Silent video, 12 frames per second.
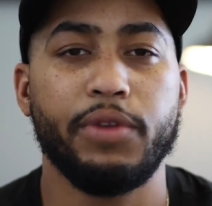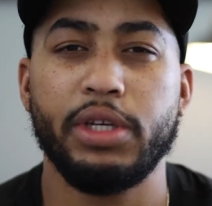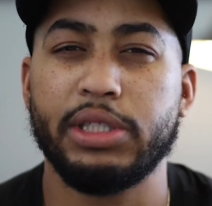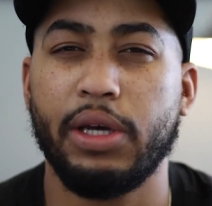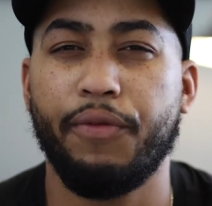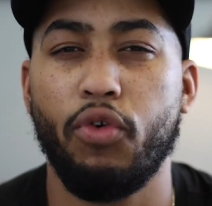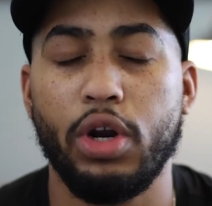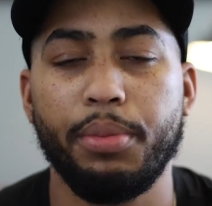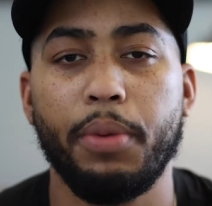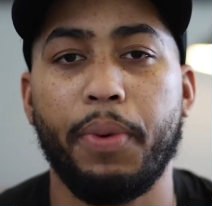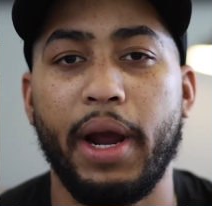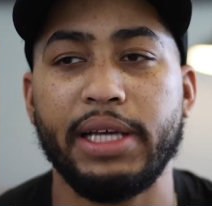It's an
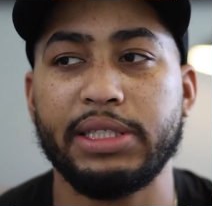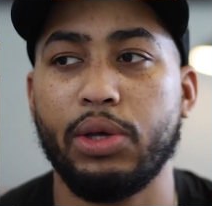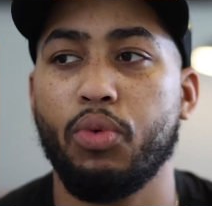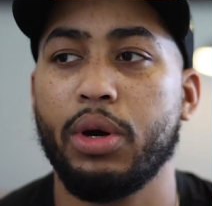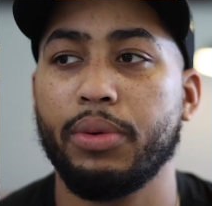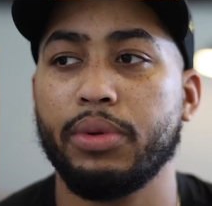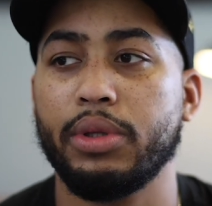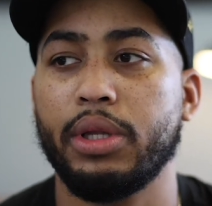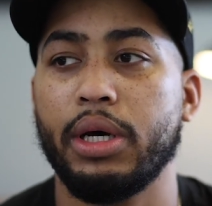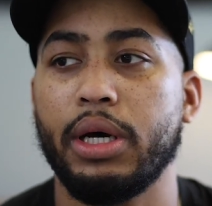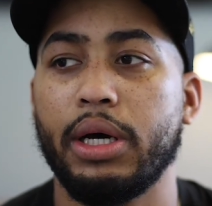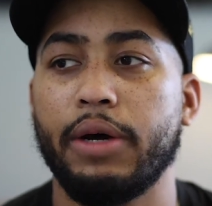affordable price.
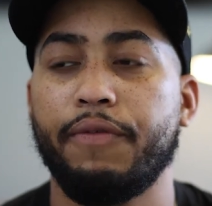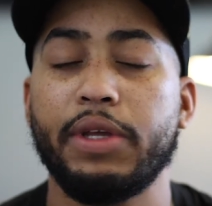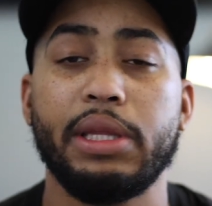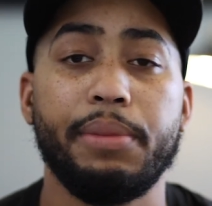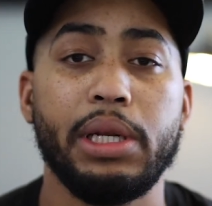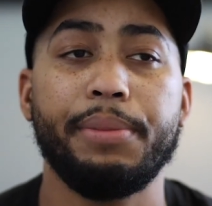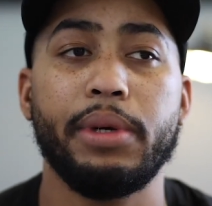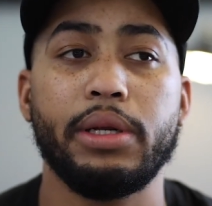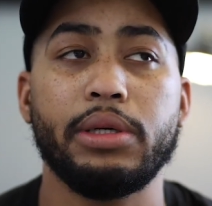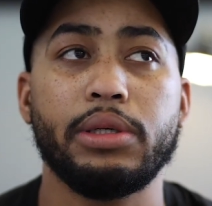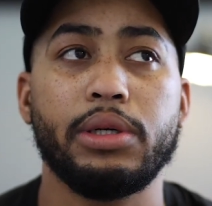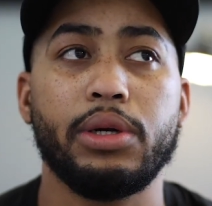The 50 millimeter